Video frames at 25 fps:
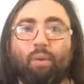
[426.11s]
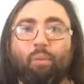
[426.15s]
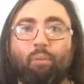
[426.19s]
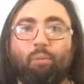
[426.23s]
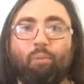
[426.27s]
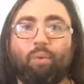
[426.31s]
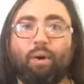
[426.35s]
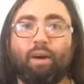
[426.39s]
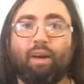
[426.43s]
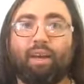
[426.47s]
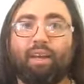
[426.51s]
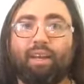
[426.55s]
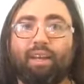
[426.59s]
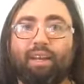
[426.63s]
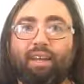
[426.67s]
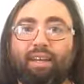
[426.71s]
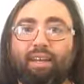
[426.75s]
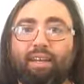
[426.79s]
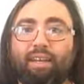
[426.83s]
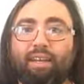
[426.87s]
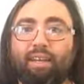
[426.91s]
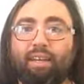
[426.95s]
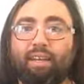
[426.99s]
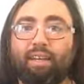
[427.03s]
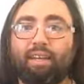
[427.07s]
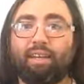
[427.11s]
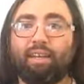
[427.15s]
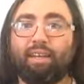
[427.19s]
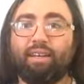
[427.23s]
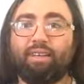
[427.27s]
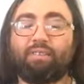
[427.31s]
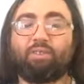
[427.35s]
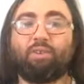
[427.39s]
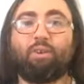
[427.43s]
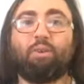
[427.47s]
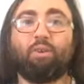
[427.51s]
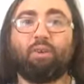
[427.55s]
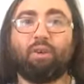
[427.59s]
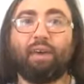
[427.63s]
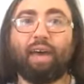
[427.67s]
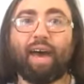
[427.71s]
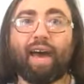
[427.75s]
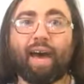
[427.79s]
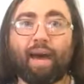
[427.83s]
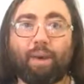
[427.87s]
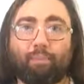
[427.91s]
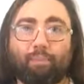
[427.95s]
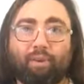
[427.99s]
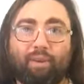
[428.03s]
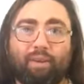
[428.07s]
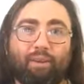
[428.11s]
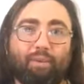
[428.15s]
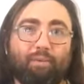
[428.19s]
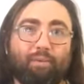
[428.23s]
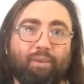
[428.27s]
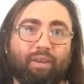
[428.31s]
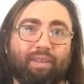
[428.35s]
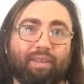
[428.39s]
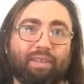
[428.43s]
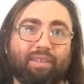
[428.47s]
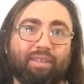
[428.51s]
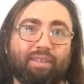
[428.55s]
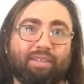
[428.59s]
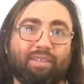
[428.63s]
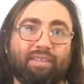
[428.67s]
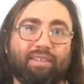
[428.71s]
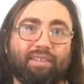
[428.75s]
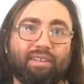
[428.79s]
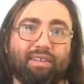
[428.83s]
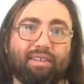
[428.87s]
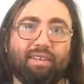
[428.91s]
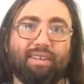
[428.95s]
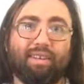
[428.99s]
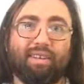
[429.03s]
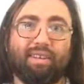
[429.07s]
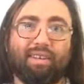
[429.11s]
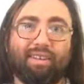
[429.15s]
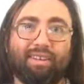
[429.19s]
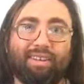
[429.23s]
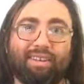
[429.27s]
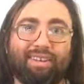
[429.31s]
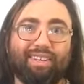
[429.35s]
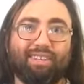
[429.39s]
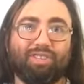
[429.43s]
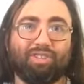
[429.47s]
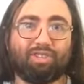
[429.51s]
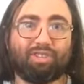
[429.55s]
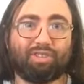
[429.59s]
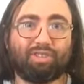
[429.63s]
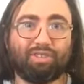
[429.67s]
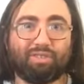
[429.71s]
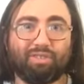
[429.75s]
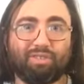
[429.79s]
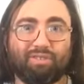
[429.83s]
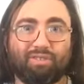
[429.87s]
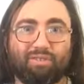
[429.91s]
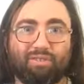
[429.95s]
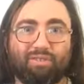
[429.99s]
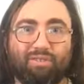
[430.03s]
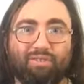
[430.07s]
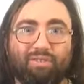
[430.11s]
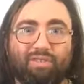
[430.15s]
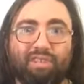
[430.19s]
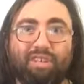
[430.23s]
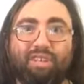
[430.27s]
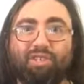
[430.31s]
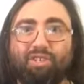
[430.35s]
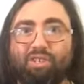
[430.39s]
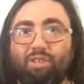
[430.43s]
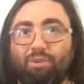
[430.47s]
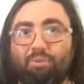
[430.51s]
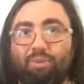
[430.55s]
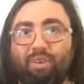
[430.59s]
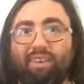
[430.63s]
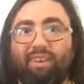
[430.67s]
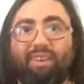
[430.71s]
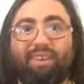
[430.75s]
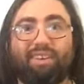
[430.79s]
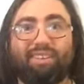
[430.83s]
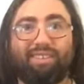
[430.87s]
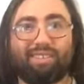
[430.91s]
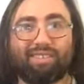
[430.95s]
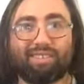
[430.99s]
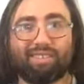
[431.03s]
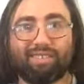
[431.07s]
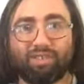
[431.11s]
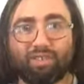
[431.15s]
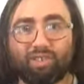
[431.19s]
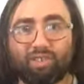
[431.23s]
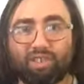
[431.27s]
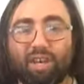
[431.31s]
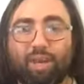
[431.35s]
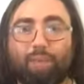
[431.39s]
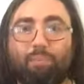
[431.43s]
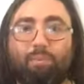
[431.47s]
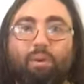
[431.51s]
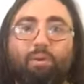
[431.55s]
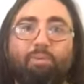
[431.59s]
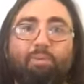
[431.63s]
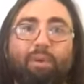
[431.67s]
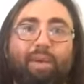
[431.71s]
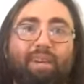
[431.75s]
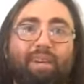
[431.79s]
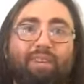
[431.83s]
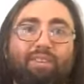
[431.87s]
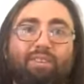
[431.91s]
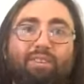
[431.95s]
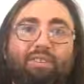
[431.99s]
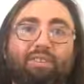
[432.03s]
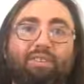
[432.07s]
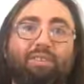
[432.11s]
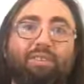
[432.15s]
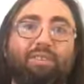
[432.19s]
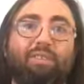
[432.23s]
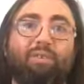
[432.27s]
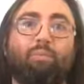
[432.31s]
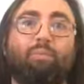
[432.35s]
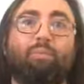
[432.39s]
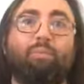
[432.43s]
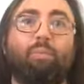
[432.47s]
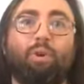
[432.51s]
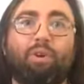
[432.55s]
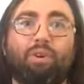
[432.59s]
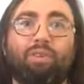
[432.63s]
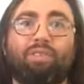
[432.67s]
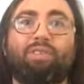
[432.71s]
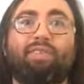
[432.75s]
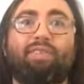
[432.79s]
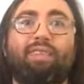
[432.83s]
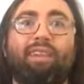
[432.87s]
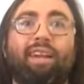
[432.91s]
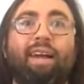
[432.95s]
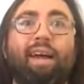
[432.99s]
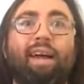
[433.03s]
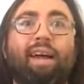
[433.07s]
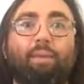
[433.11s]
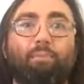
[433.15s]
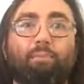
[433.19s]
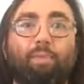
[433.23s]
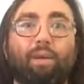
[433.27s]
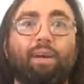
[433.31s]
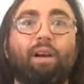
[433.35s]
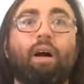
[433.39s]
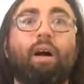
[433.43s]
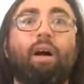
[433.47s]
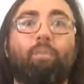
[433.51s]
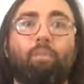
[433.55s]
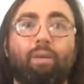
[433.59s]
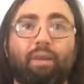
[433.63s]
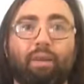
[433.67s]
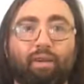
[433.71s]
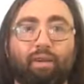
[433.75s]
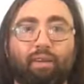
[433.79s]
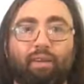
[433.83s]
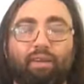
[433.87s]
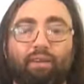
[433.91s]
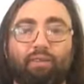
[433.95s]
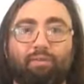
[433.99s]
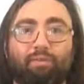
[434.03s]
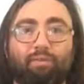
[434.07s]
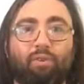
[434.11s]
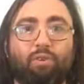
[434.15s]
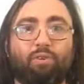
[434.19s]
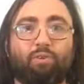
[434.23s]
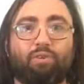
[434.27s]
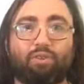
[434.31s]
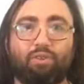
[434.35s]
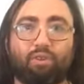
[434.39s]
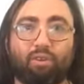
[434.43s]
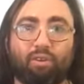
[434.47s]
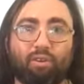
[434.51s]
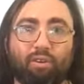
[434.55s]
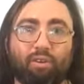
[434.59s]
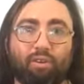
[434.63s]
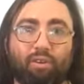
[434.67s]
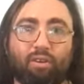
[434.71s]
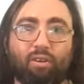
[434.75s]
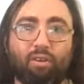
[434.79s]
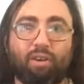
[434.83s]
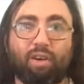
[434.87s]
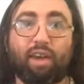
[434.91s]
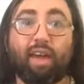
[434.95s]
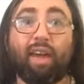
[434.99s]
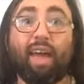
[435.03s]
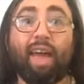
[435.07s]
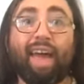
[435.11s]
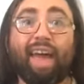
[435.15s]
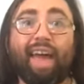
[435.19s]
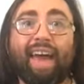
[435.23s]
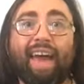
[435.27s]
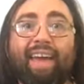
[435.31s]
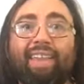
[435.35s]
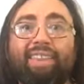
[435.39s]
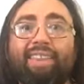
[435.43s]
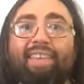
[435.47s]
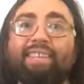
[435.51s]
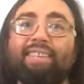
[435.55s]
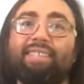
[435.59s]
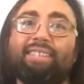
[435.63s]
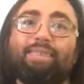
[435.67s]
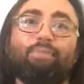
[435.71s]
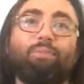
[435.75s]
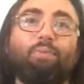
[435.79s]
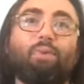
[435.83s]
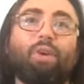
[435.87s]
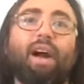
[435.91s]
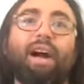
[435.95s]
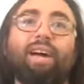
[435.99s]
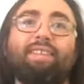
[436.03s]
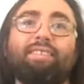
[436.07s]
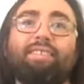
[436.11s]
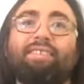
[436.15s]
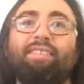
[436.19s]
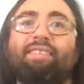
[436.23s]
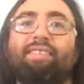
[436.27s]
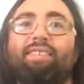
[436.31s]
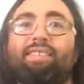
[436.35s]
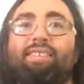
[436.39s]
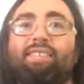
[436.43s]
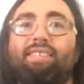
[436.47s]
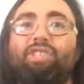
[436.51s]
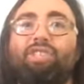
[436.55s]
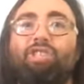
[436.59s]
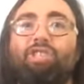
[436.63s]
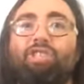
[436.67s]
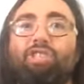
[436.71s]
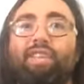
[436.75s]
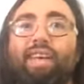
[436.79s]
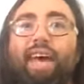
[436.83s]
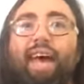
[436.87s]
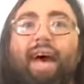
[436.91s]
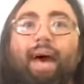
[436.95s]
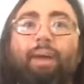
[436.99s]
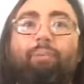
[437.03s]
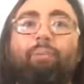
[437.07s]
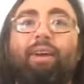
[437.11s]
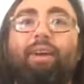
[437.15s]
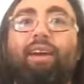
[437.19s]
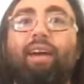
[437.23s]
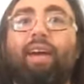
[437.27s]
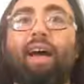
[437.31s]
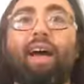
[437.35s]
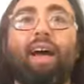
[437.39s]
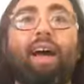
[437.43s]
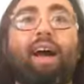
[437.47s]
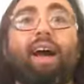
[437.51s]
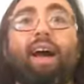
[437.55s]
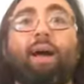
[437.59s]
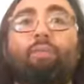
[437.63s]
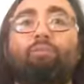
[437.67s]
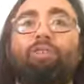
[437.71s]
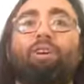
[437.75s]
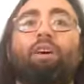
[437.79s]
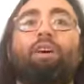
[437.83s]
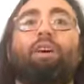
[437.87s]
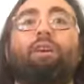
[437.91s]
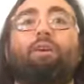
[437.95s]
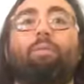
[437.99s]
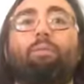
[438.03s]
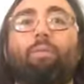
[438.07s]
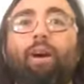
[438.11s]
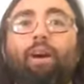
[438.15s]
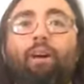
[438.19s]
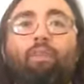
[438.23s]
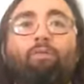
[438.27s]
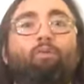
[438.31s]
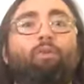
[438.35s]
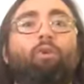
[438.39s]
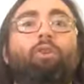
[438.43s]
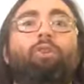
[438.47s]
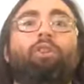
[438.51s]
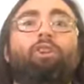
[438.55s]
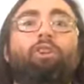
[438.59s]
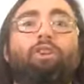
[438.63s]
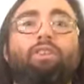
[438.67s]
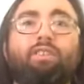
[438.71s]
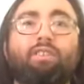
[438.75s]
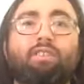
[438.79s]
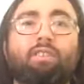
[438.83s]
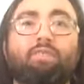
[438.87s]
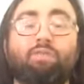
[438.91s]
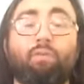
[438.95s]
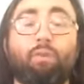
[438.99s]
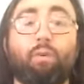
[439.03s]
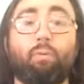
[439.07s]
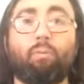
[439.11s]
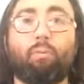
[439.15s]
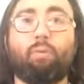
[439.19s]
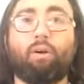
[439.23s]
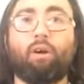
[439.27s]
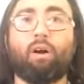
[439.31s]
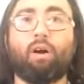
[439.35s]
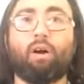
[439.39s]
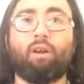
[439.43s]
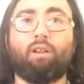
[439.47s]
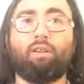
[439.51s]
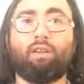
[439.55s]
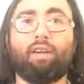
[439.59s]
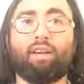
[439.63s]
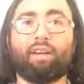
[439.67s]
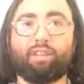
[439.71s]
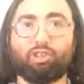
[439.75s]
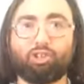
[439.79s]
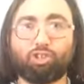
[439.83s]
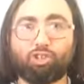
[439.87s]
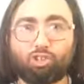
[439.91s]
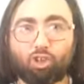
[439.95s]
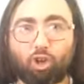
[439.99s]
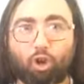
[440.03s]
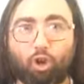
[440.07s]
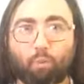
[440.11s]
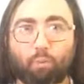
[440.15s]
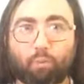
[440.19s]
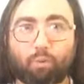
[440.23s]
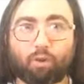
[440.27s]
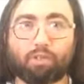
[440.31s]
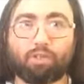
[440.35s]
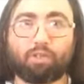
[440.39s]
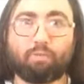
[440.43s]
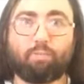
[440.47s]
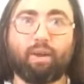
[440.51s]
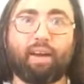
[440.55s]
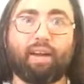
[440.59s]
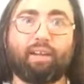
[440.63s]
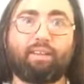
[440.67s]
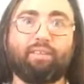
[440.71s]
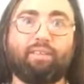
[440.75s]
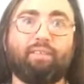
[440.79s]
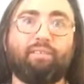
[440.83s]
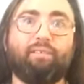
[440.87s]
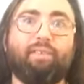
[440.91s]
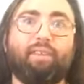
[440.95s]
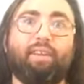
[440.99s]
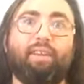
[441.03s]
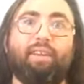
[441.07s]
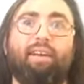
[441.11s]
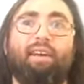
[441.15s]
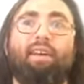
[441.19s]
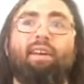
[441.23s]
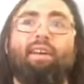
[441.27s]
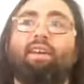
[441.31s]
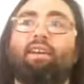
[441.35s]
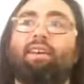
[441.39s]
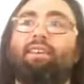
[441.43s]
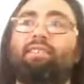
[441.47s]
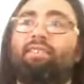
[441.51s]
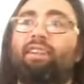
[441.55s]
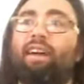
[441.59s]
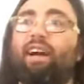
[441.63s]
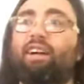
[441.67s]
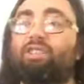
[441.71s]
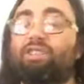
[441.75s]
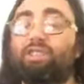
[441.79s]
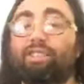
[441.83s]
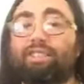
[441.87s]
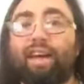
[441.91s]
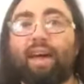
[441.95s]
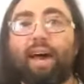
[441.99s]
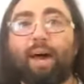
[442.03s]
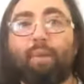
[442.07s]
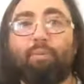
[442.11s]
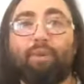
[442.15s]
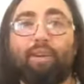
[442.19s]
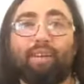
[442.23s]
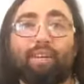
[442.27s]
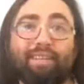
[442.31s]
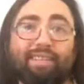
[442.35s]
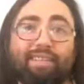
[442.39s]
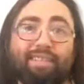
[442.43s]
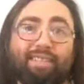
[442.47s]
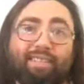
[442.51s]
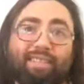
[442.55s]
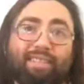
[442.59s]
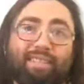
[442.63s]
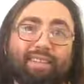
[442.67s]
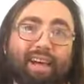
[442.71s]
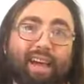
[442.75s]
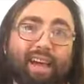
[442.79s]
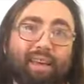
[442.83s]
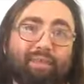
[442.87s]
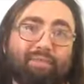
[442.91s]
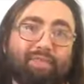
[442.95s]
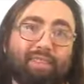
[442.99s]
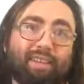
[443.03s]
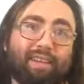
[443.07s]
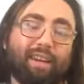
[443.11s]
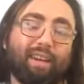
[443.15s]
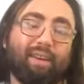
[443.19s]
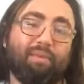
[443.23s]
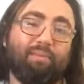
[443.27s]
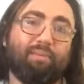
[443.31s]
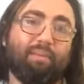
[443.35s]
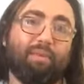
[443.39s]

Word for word: But it's only happening because it's teaching me and it's shaping me into the person that I am becoming in the future. Okay, and this process isn't just happening. I'm talking about, if we look this from like a soul perspective, it's not just happening in this lifetime.